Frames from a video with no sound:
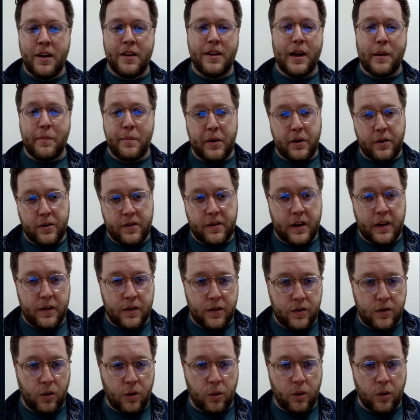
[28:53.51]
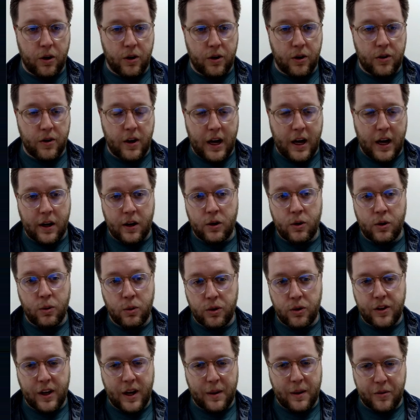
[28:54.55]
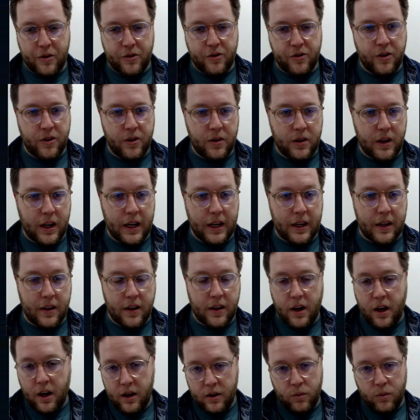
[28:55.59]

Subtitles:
that beer is then stored at a cool temperature, like